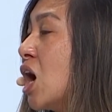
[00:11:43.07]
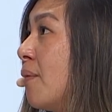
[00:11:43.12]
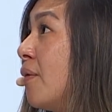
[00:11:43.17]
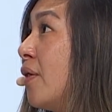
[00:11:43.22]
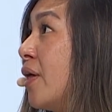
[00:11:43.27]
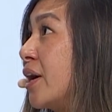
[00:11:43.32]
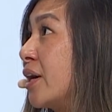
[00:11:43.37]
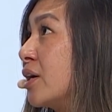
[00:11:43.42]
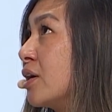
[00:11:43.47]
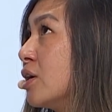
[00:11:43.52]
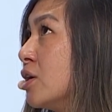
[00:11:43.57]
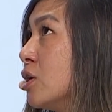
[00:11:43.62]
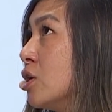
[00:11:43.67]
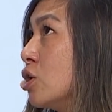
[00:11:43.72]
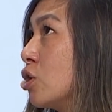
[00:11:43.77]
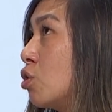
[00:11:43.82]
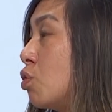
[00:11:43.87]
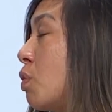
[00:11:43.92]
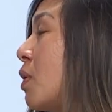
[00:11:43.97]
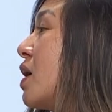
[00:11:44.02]
like
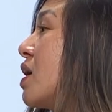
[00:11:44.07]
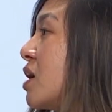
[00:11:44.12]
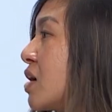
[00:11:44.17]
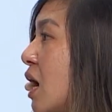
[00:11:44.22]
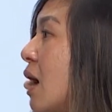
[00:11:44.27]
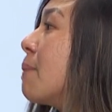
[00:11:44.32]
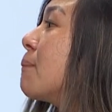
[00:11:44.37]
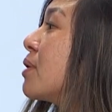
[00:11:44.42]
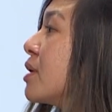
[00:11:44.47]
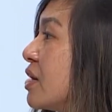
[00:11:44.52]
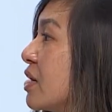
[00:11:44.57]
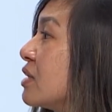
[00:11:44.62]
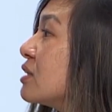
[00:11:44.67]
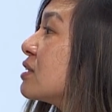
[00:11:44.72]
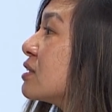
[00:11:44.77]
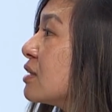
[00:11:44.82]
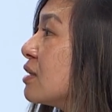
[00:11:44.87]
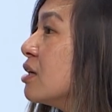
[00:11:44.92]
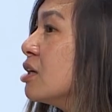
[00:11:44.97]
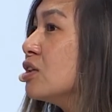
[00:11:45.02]
great
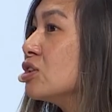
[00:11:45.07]
companies.